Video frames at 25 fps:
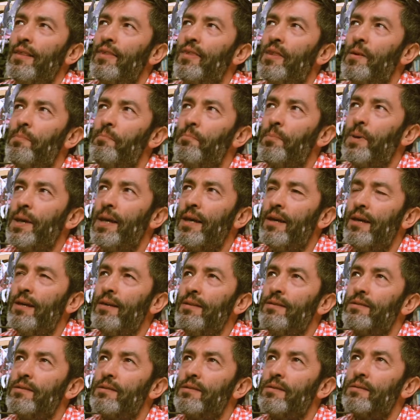The
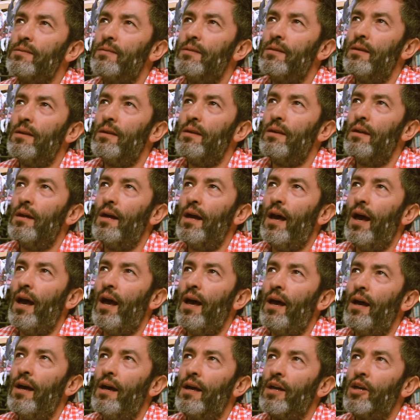piece
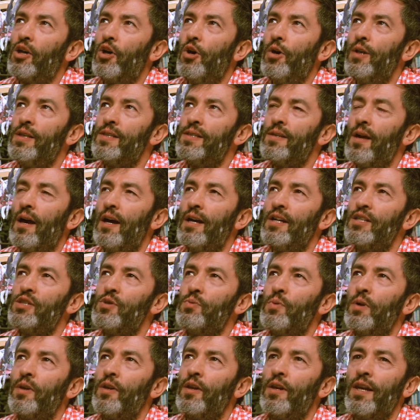
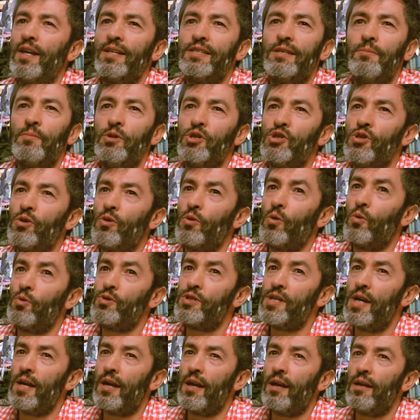coincides with an exhibition called
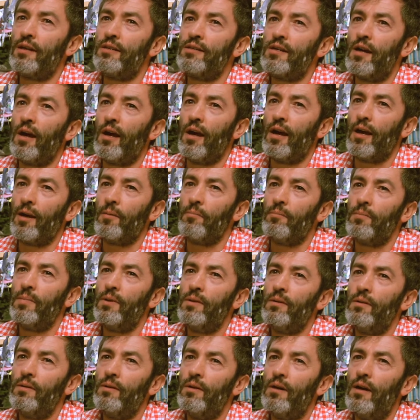Taking Time,
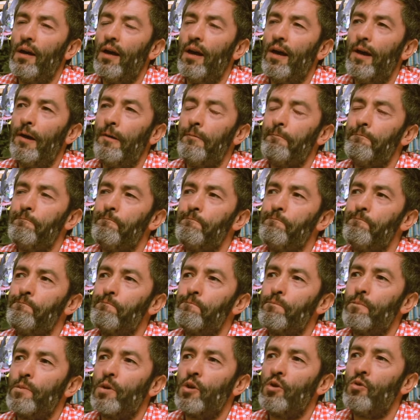
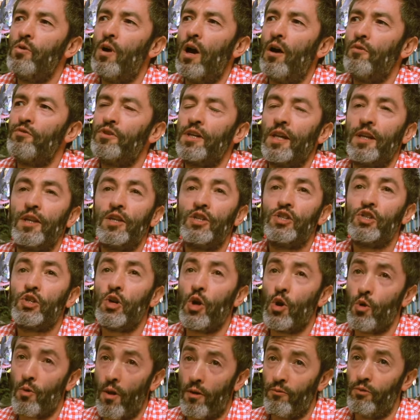Craft and the
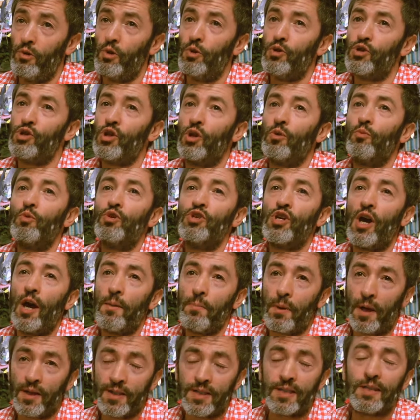Slow Revolution, which I
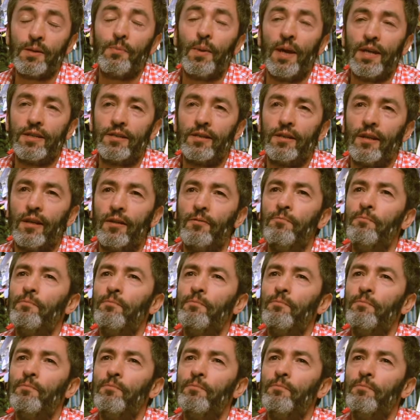participated in.